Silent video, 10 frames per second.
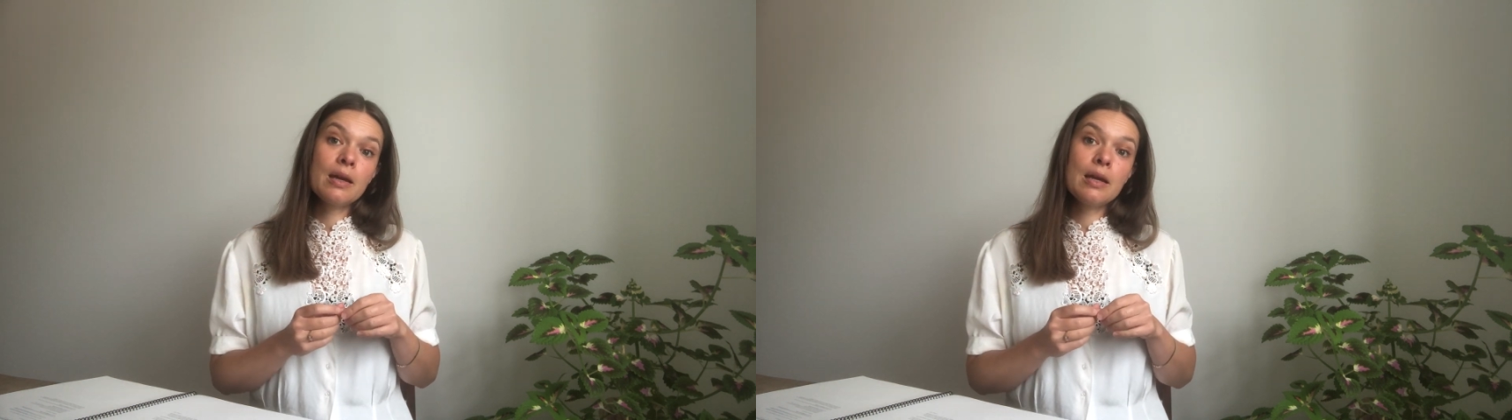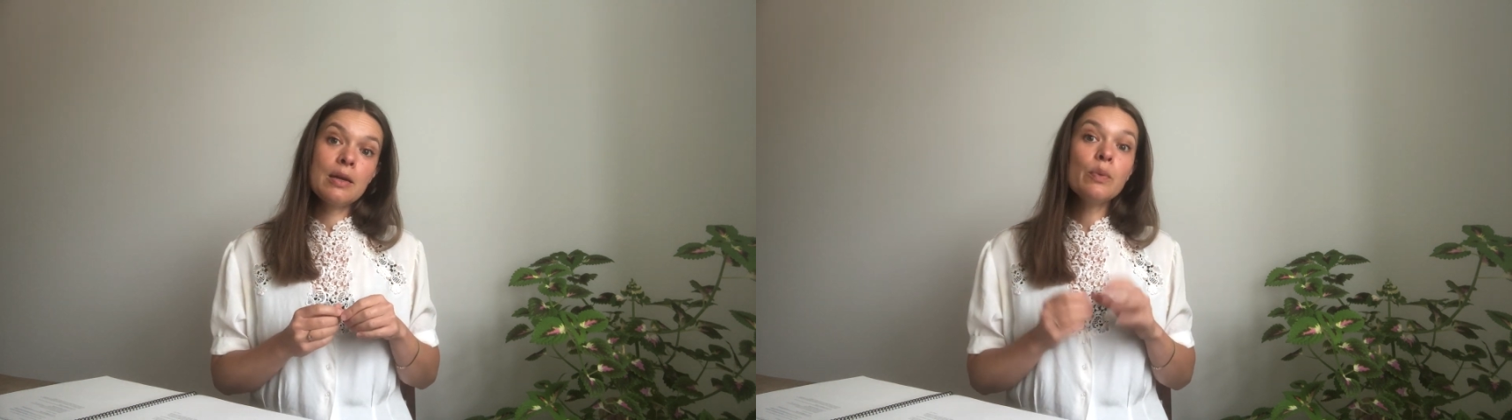
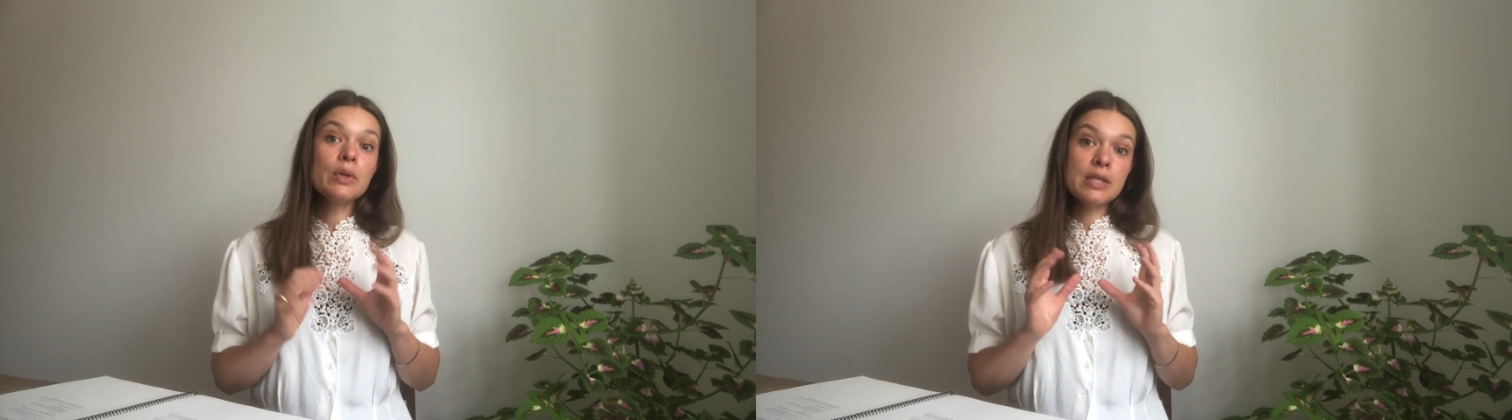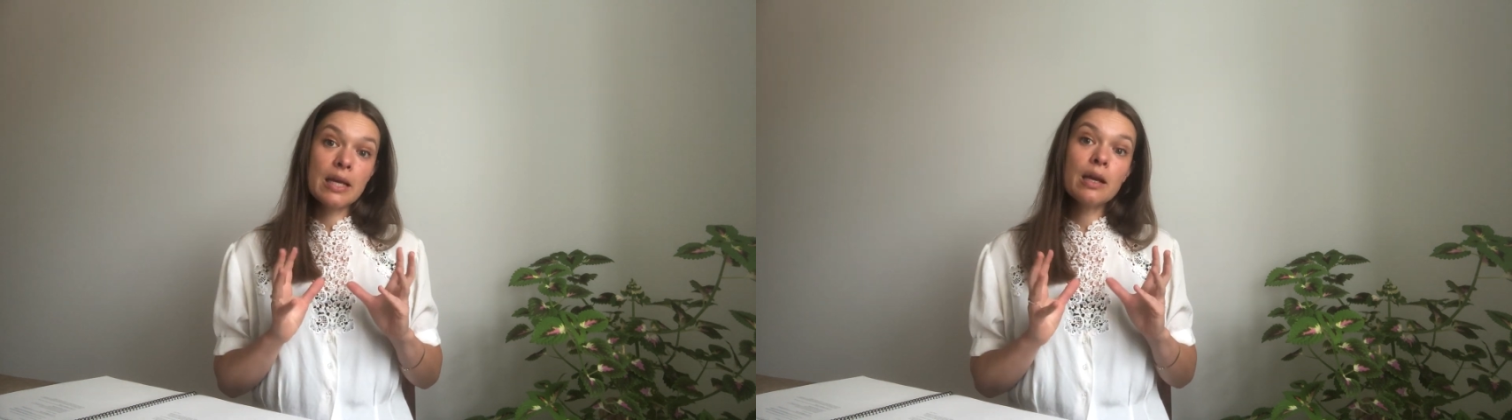It will
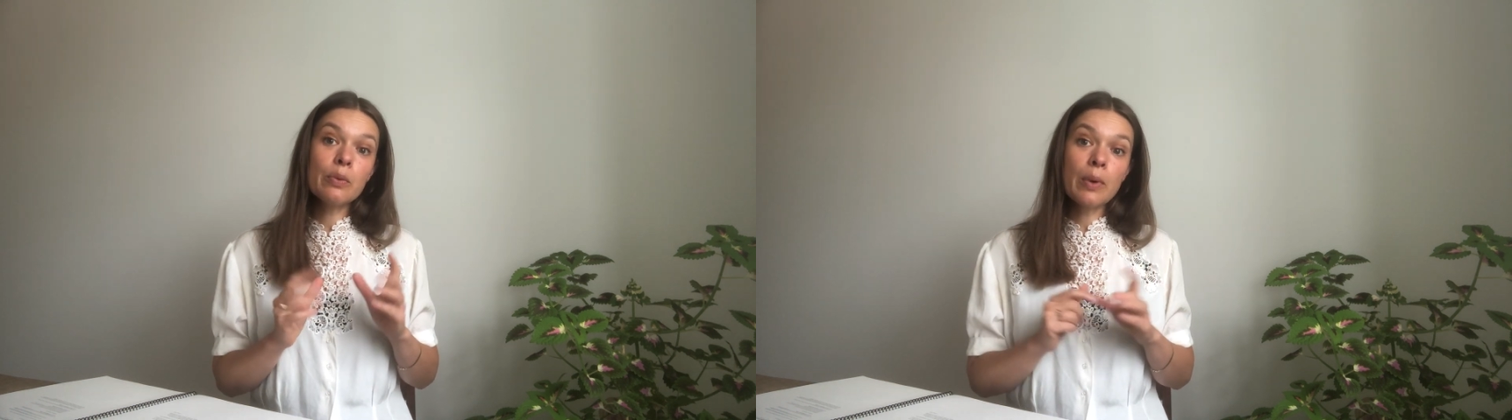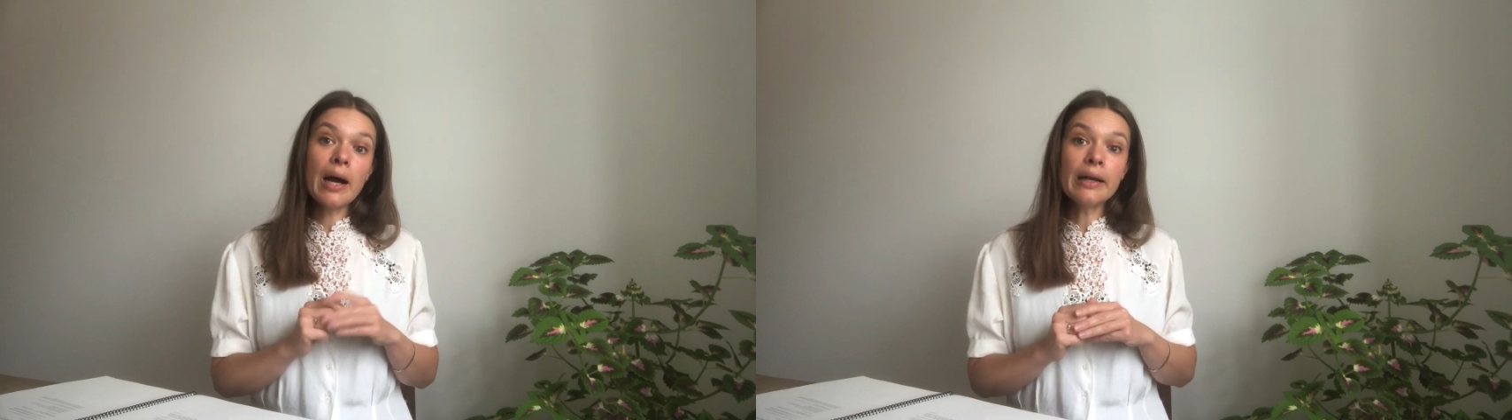take a
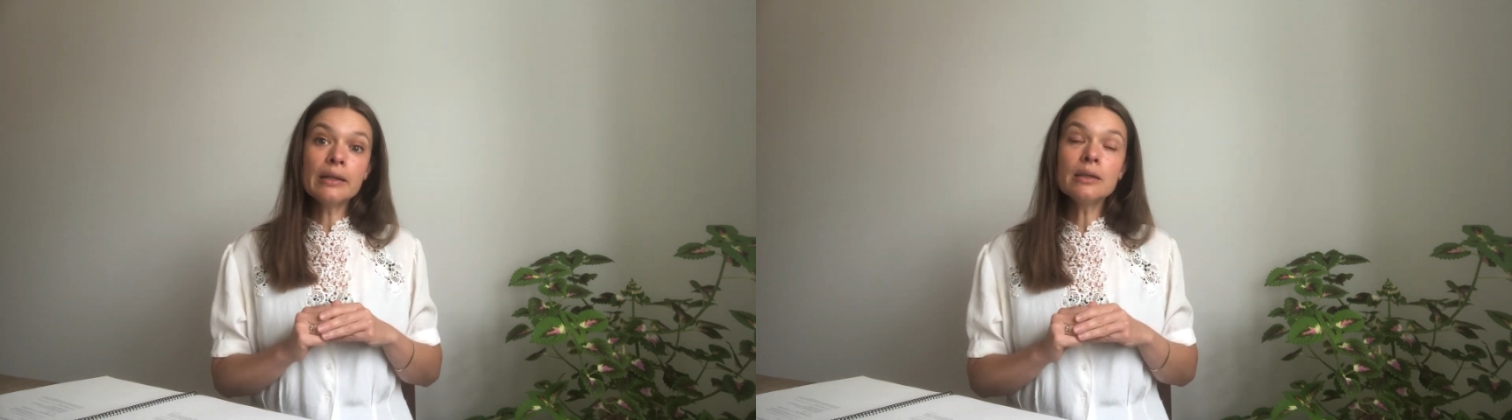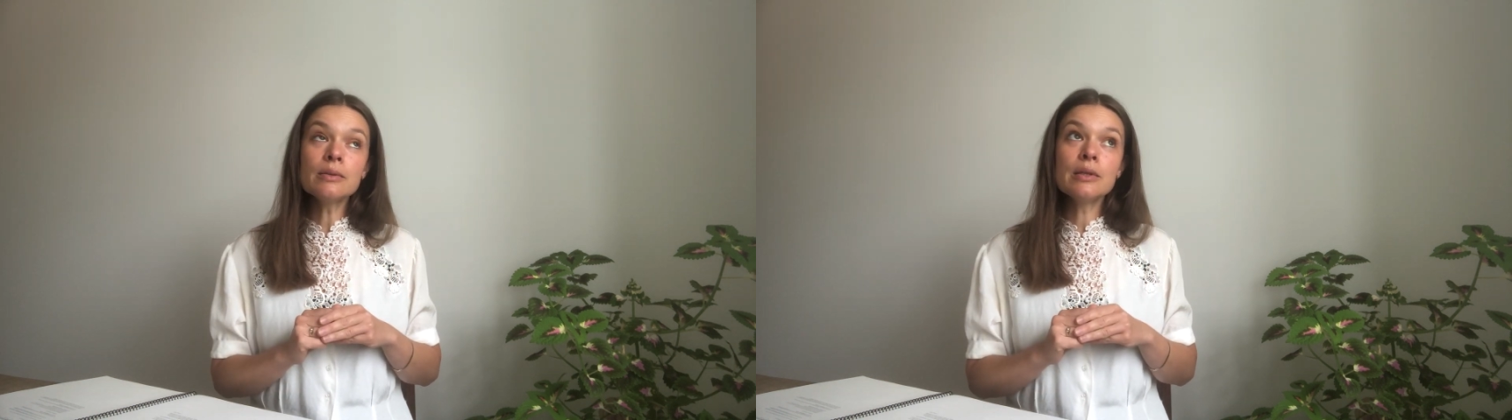
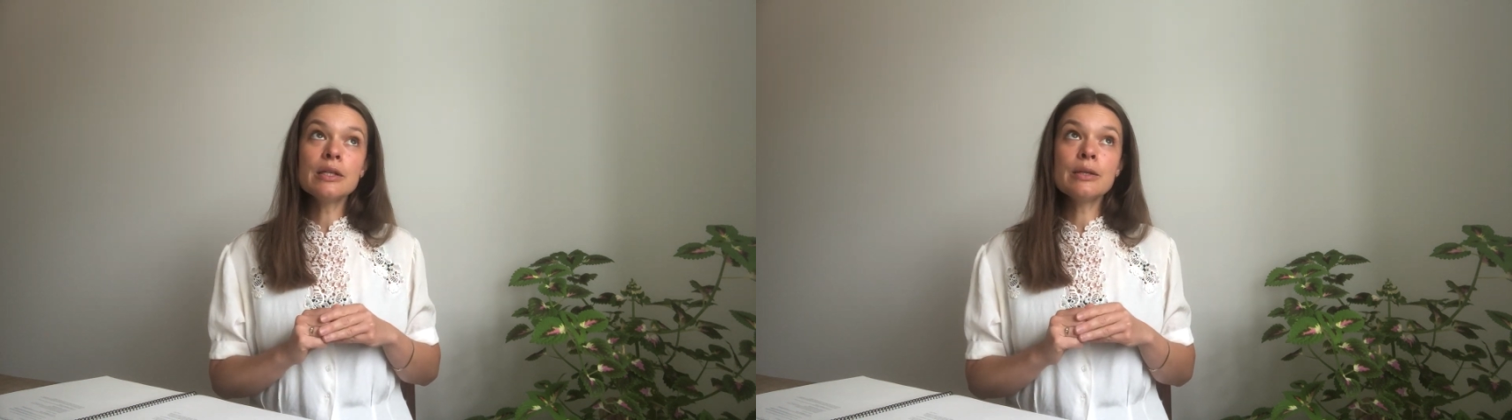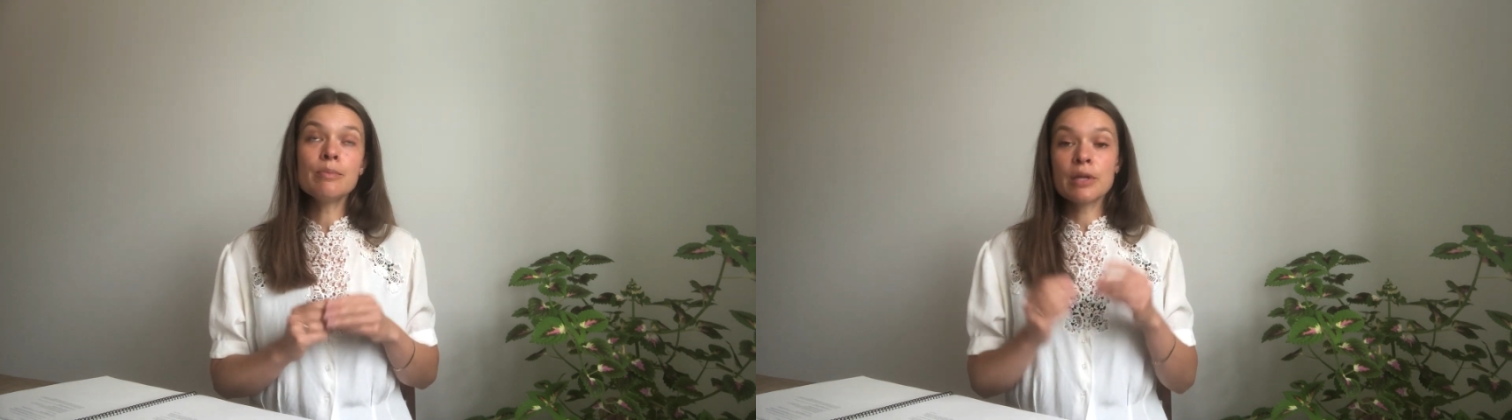while
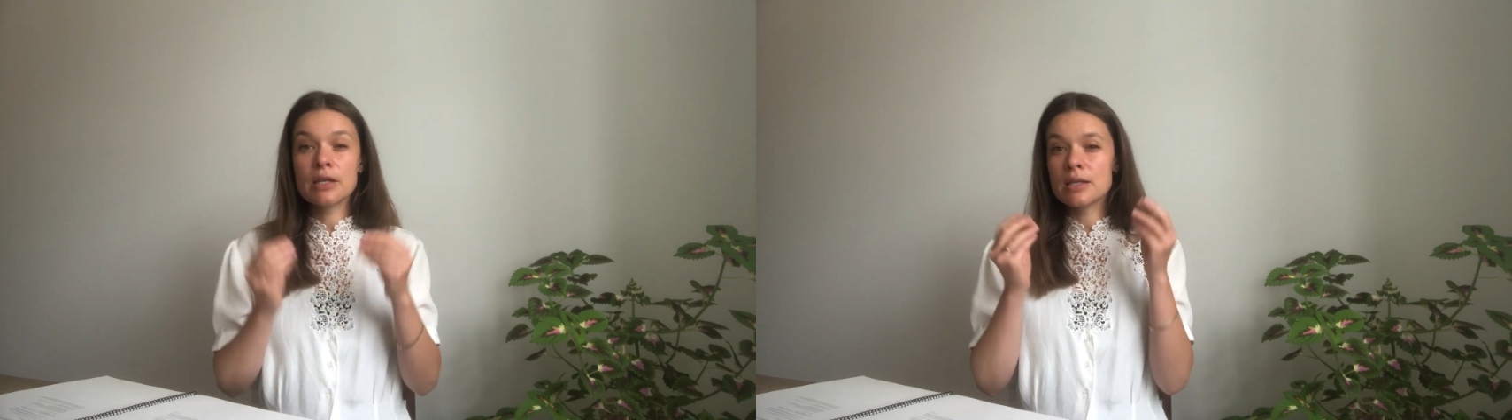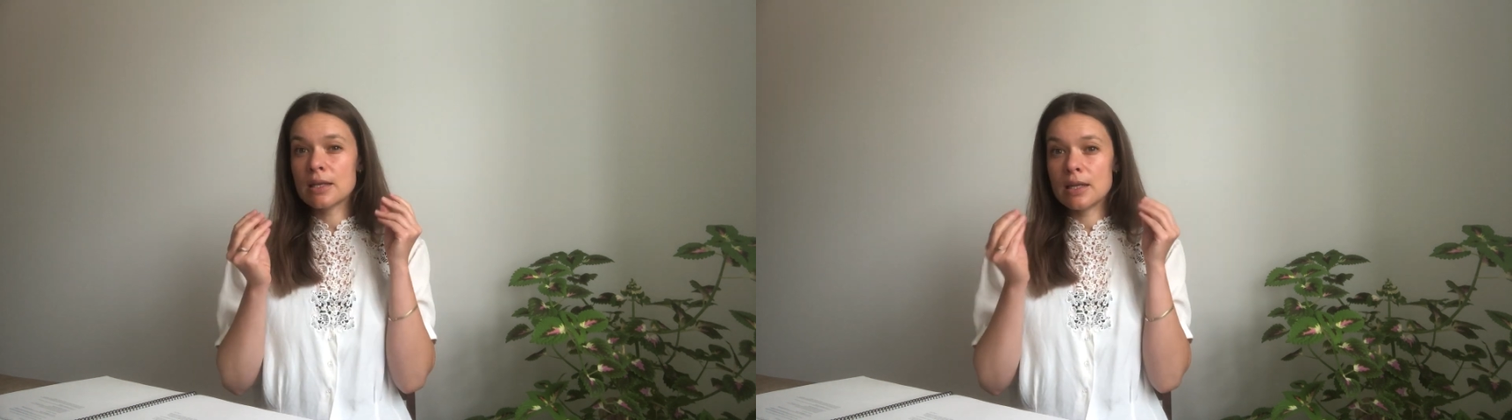
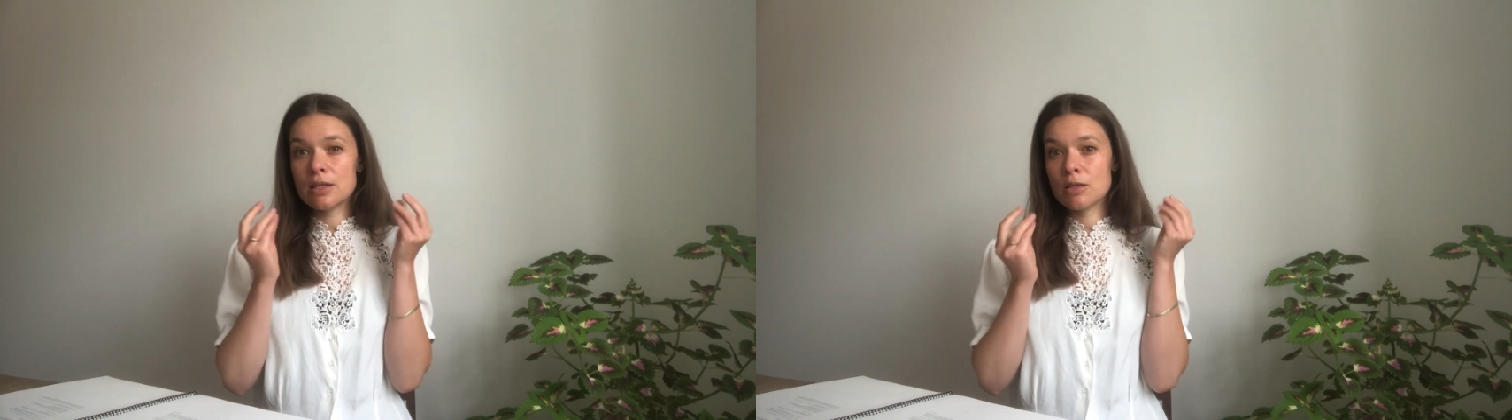because it needs